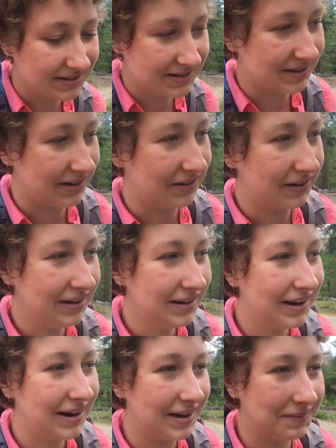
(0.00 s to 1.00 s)
So
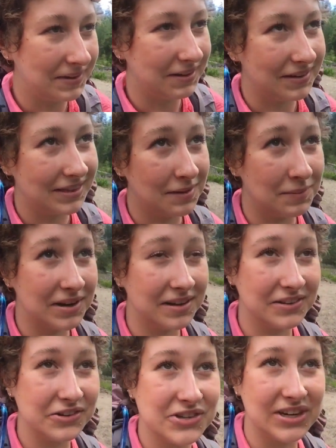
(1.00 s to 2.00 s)
I'm giving them
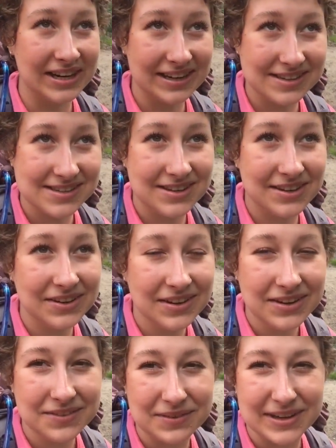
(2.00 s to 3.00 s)
another chance
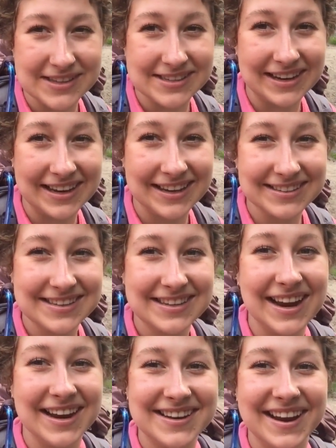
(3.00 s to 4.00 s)
because I can't
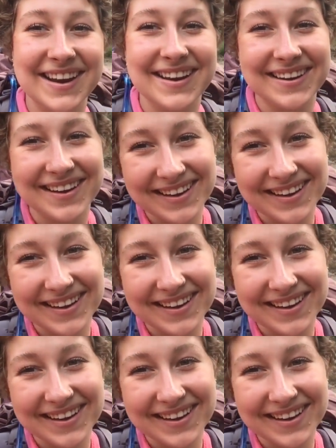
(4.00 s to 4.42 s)
stand it.